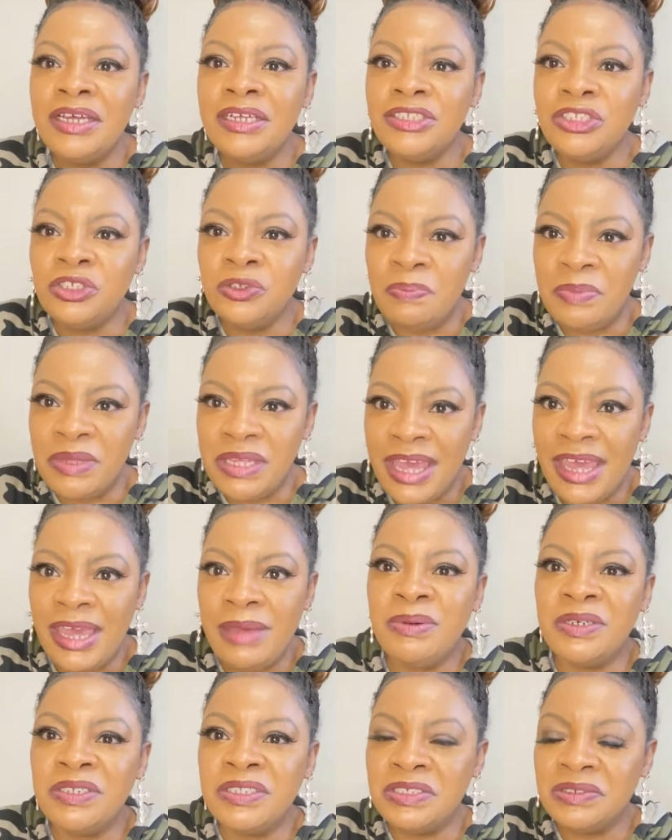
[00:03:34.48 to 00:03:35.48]
to be
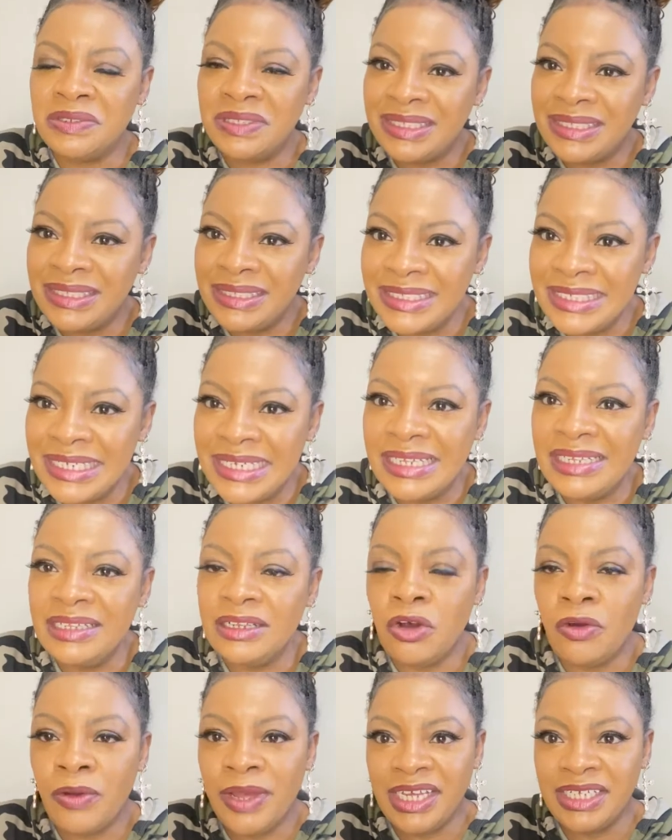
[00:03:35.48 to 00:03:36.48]
able to steal
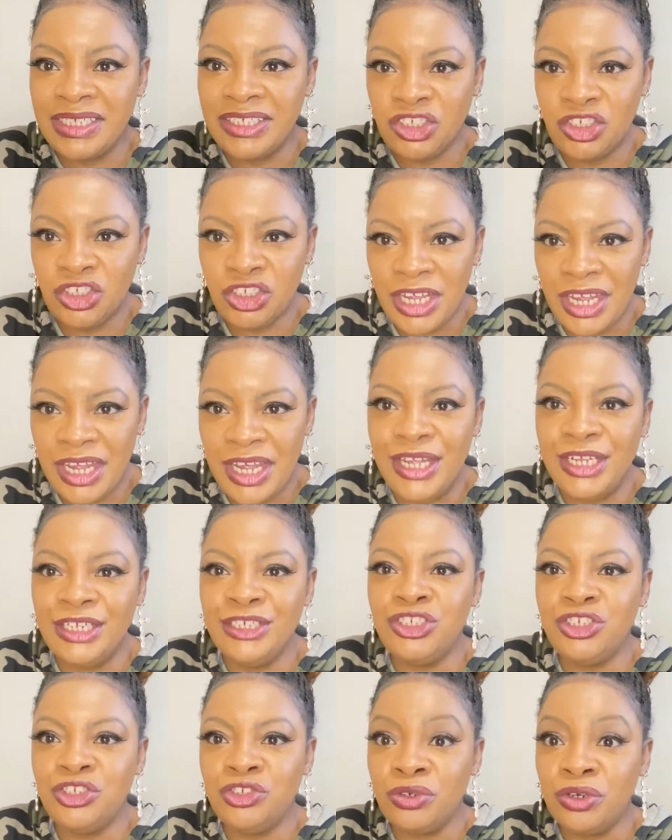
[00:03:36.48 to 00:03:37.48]
or
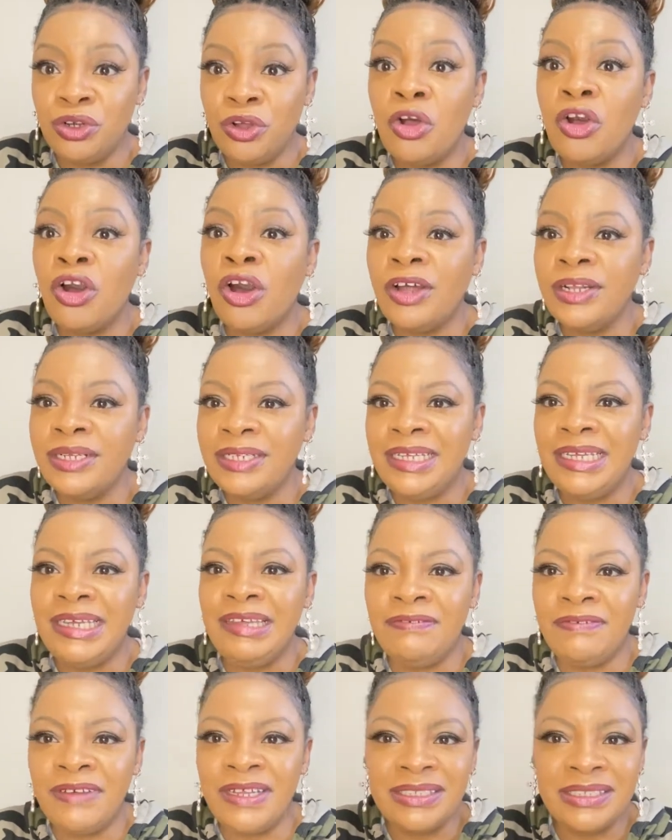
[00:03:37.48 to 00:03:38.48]
exchange your
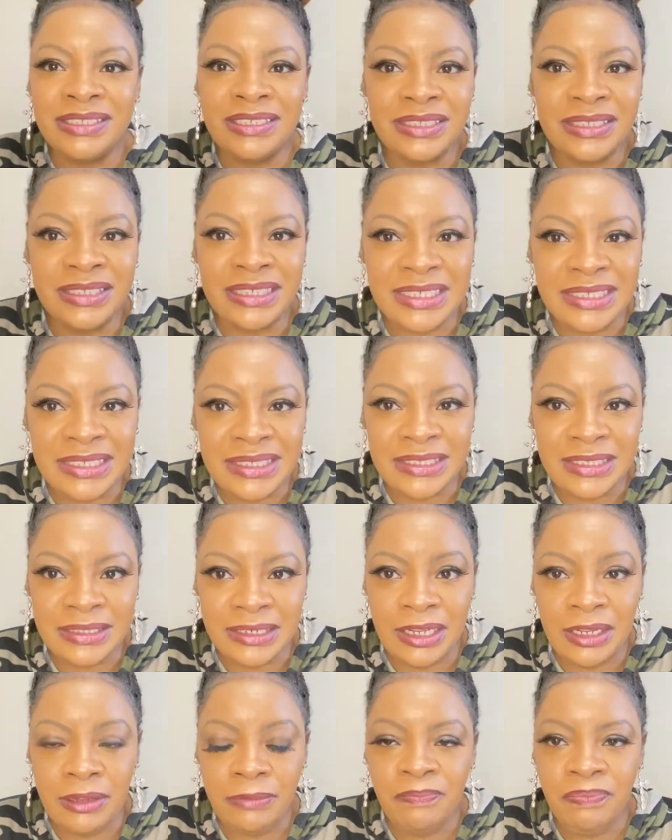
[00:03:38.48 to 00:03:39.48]
God-given
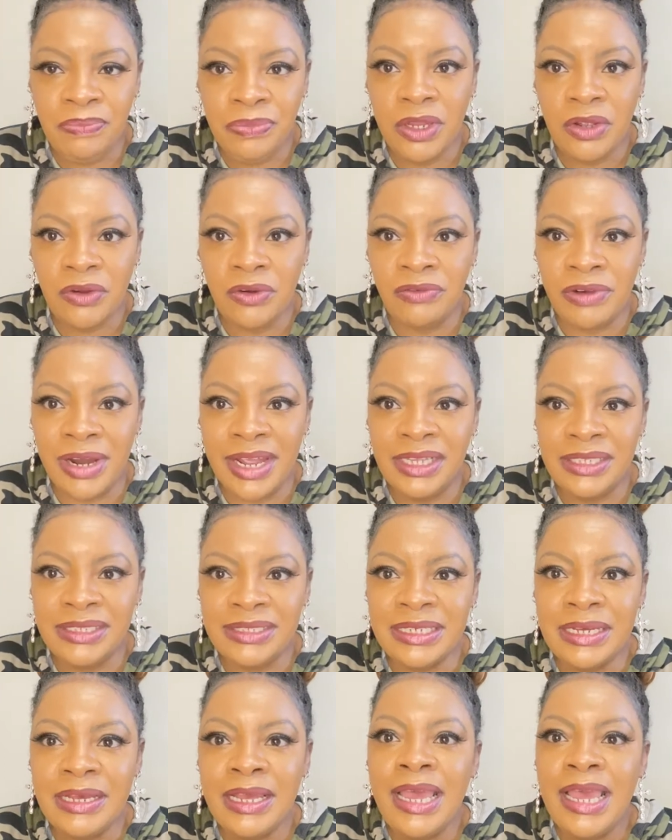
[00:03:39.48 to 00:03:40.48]
destiny. All
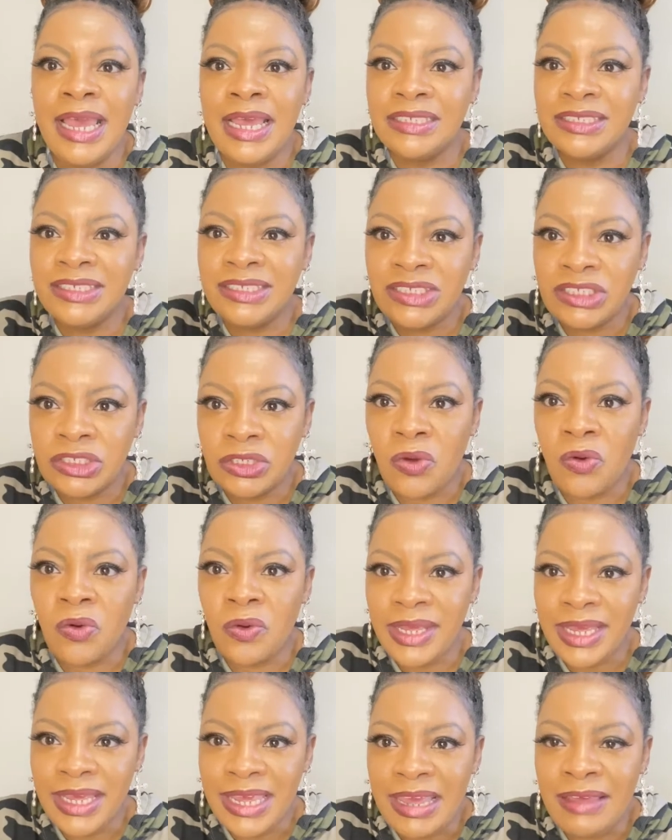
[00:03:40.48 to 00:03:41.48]
right?
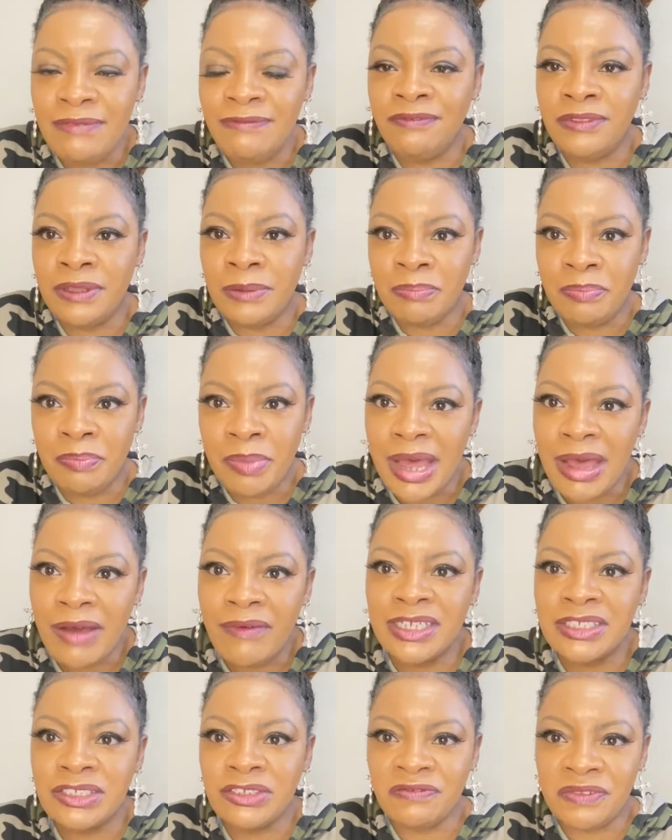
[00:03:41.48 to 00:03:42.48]
So if the
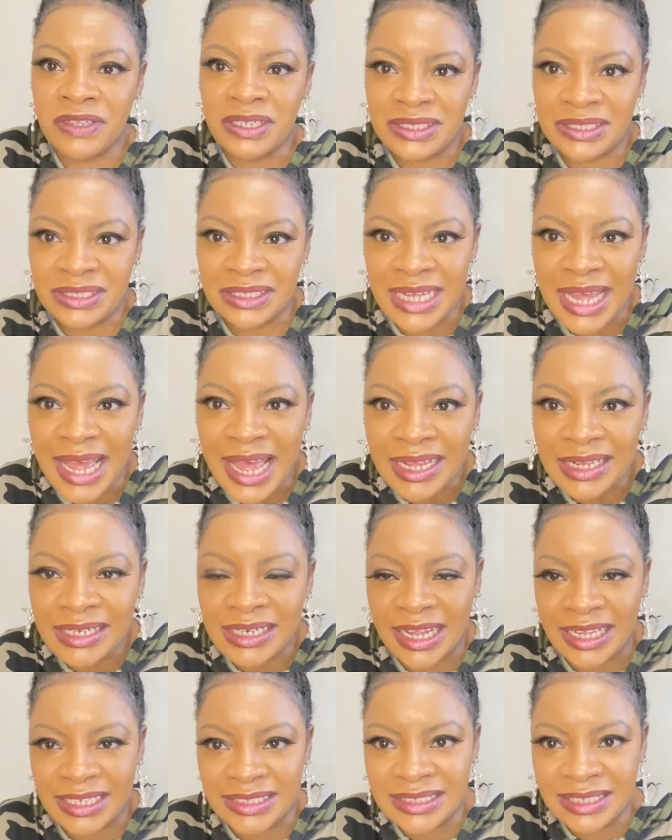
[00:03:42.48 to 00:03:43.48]
powers of the
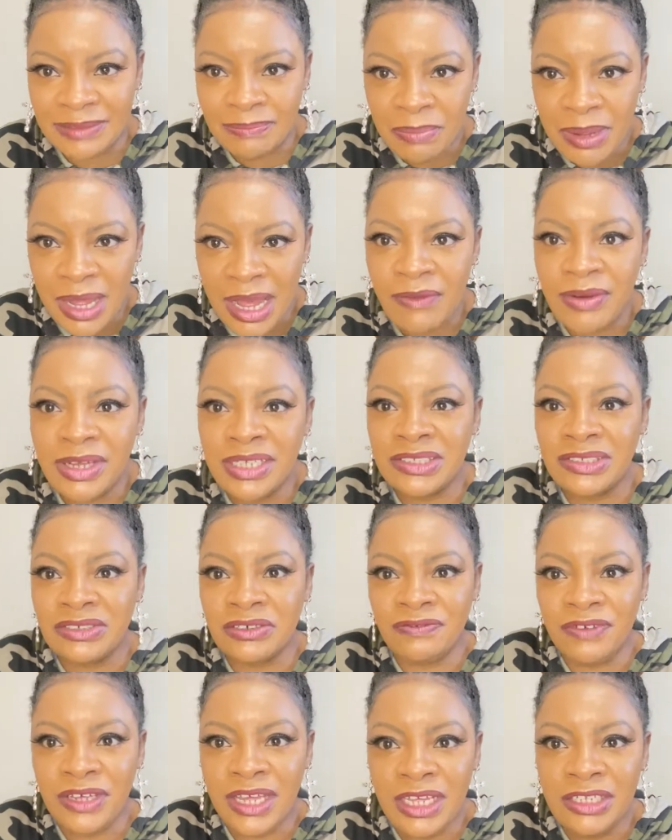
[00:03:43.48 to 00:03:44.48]
darkness, the powers
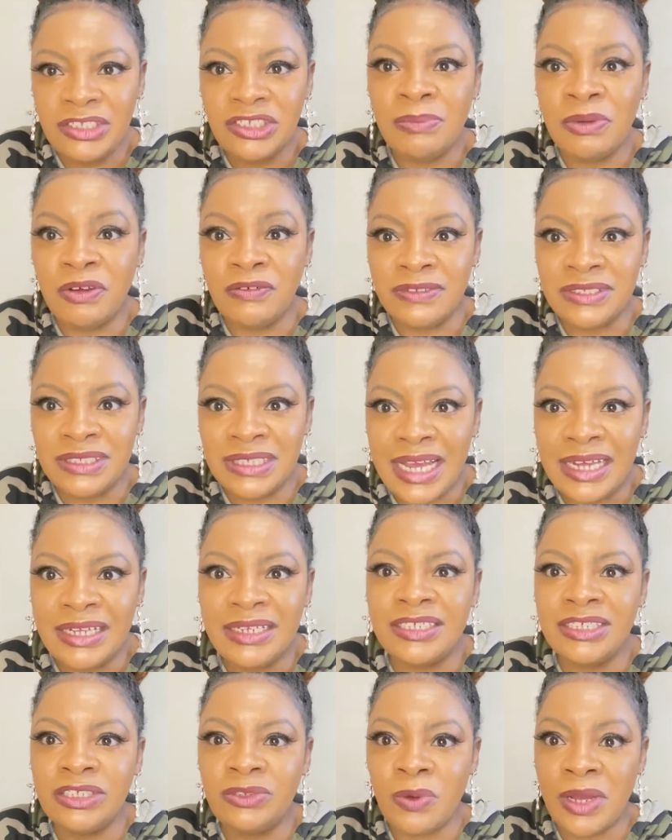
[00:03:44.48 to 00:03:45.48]
of kingdom of
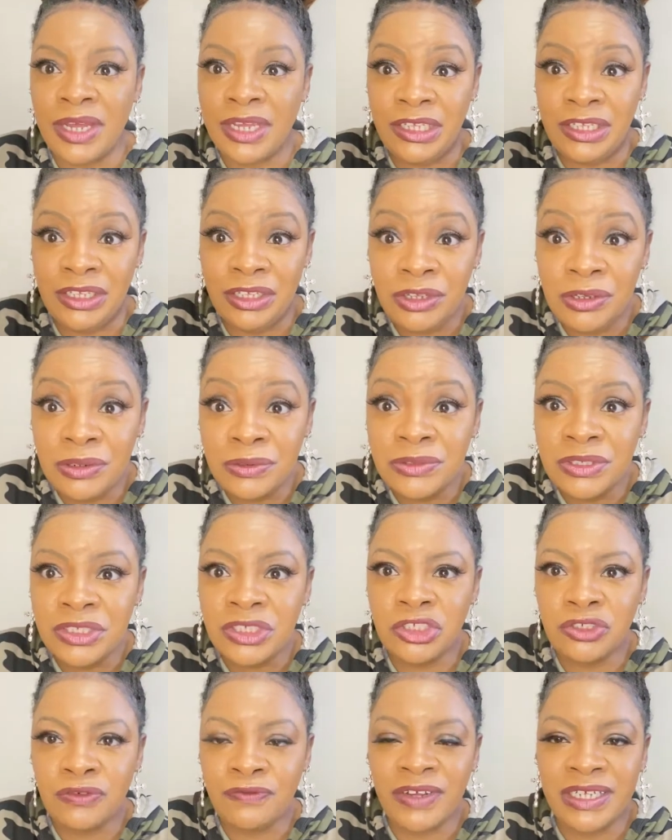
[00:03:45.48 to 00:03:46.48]
darkness were
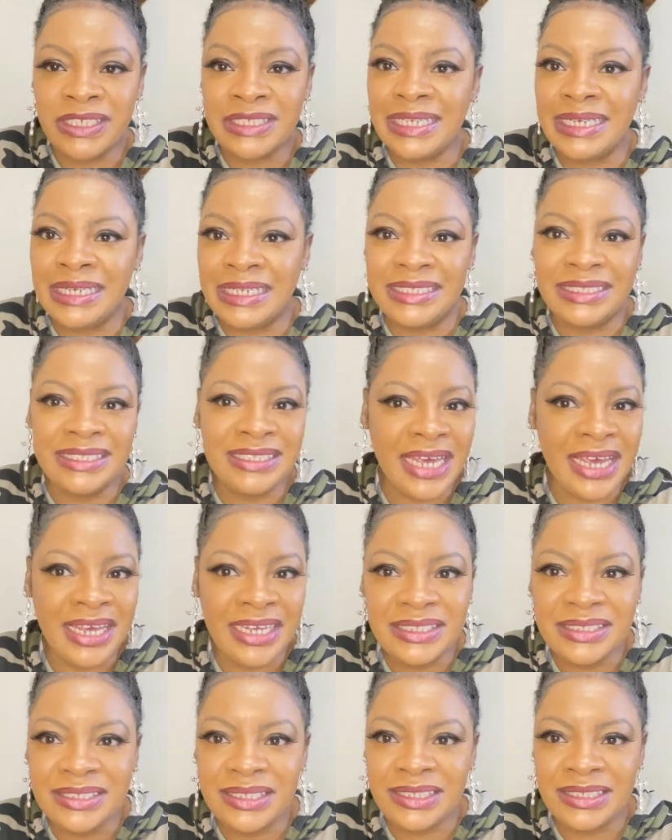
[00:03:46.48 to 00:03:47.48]
used to
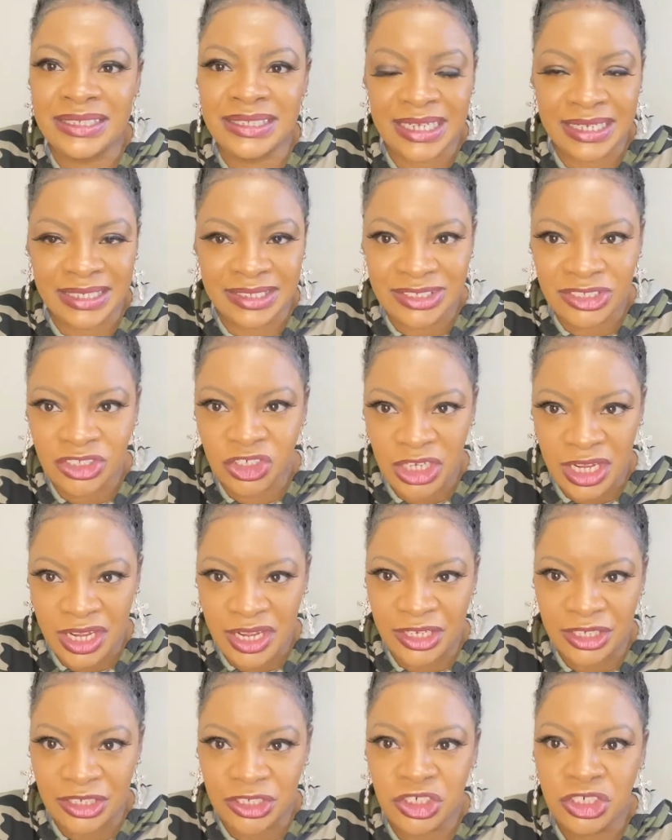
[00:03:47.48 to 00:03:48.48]
facilitate this
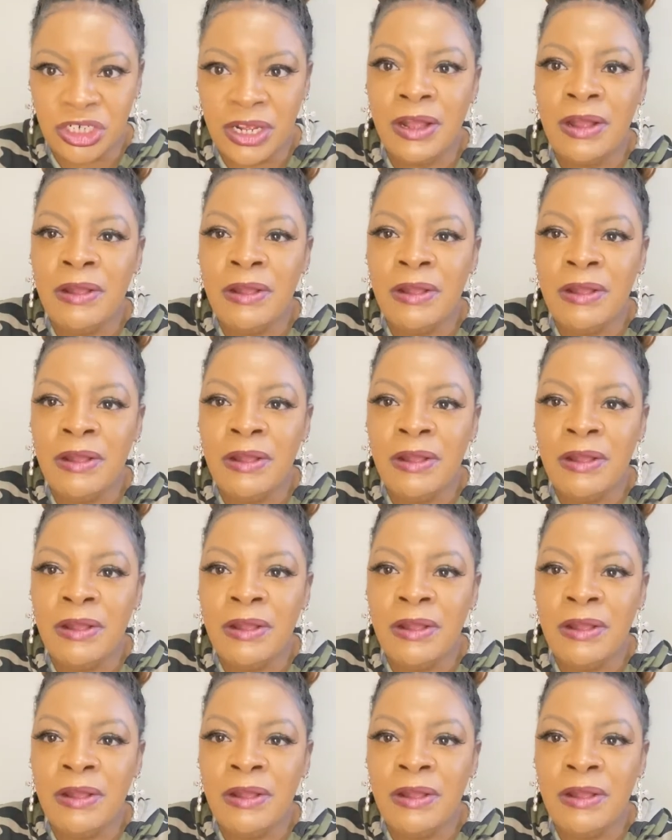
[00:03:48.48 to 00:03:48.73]
exchange,